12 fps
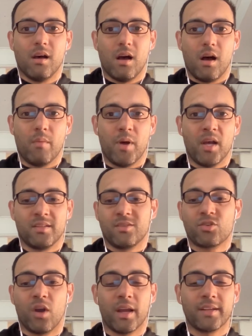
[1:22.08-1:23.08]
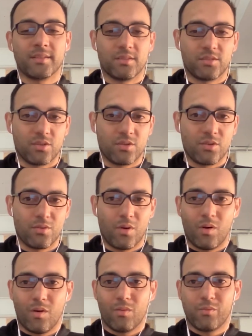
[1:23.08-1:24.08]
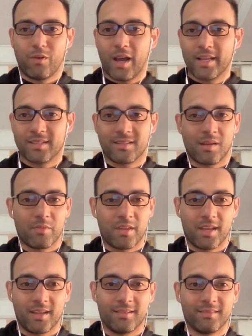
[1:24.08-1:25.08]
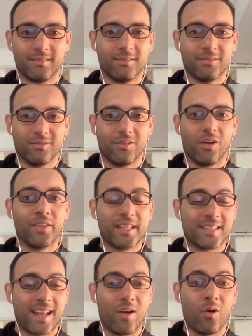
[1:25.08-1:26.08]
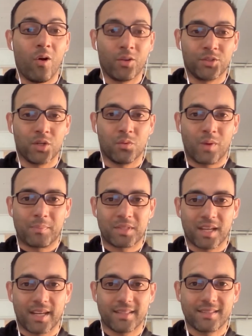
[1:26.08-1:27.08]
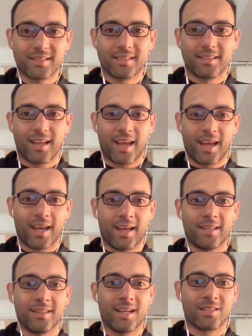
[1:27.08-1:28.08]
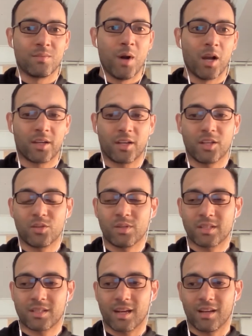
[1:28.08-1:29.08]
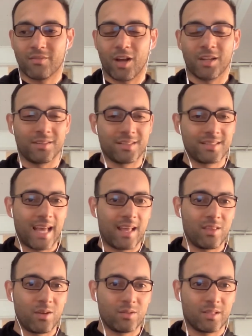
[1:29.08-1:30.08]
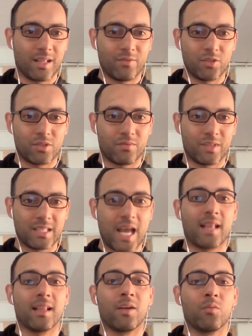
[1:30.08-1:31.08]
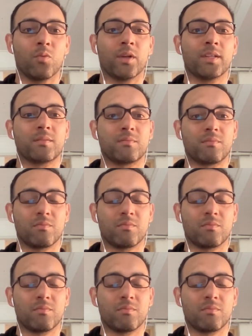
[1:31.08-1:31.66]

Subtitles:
a person is trying to do or find something on the internet or on your website. And as a marketer, you need to kind of understand those levels of intent, like what is